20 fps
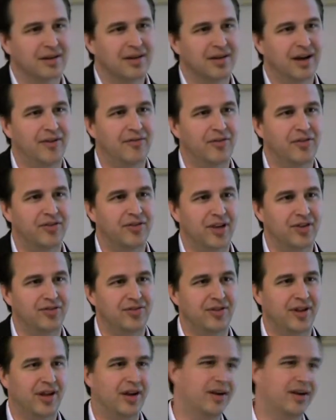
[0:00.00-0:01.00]

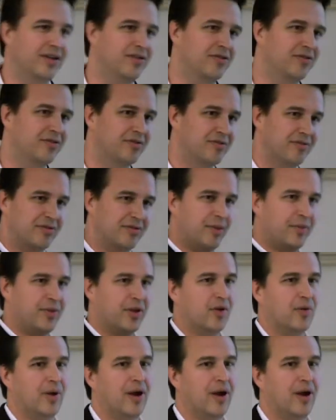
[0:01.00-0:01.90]
conversation than it is something